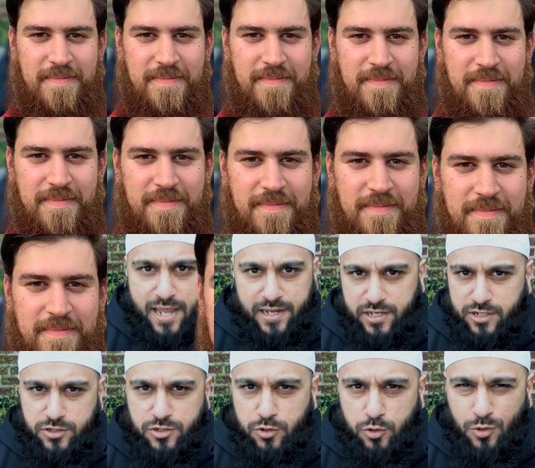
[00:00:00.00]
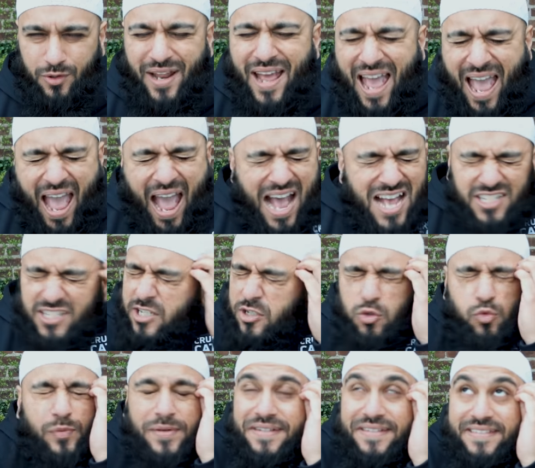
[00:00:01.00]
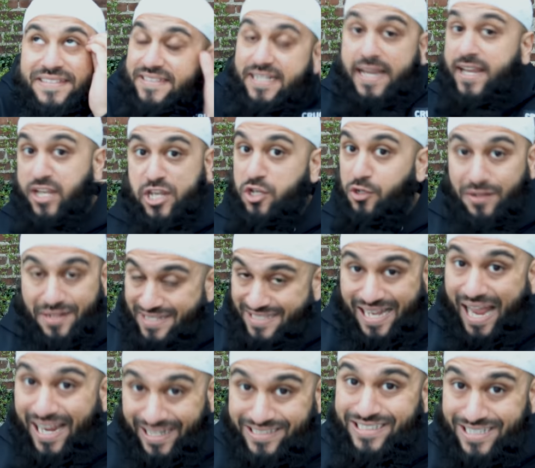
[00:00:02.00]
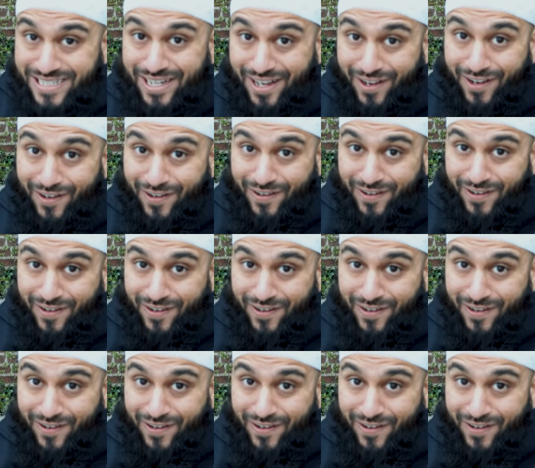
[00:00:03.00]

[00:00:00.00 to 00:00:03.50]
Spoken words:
Pakistani dude has this ridiculous idea.